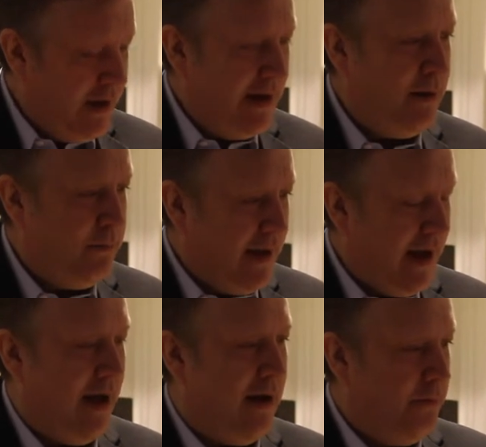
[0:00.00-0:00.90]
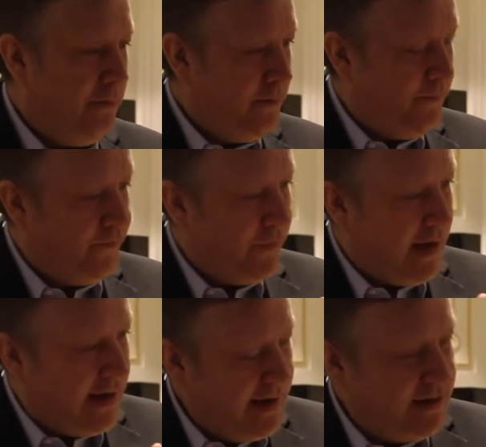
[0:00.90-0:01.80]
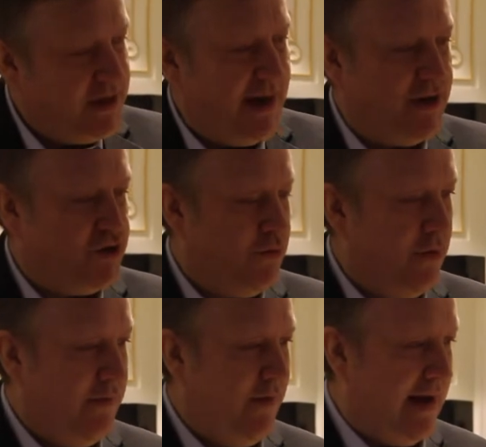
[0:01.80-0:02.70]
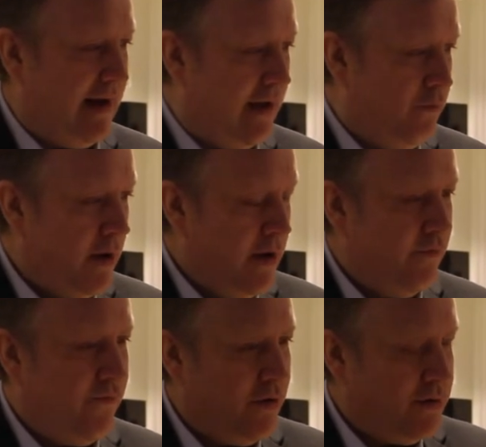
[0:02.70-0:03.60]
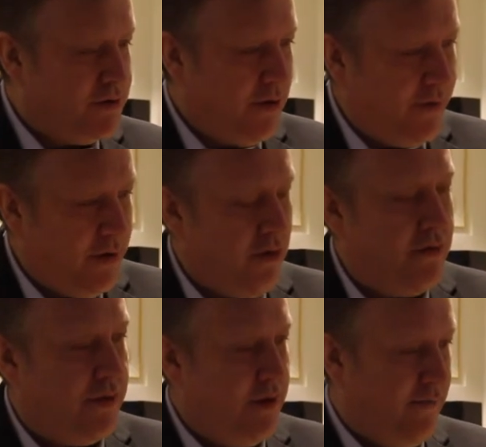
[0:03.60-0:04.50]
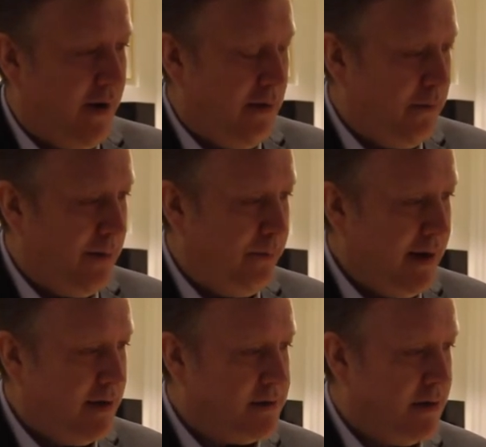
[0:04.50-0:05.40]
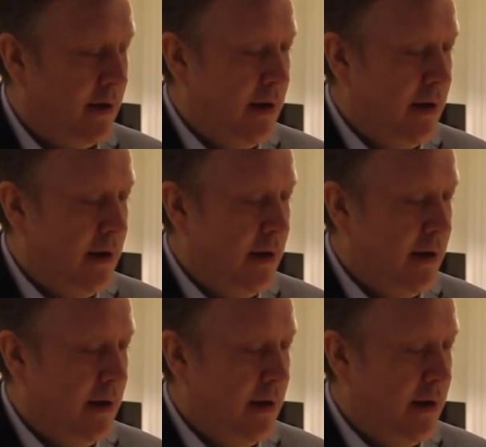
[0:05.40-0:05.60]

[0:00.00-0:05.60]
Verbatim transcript: really become an international event and focus on the growth and development because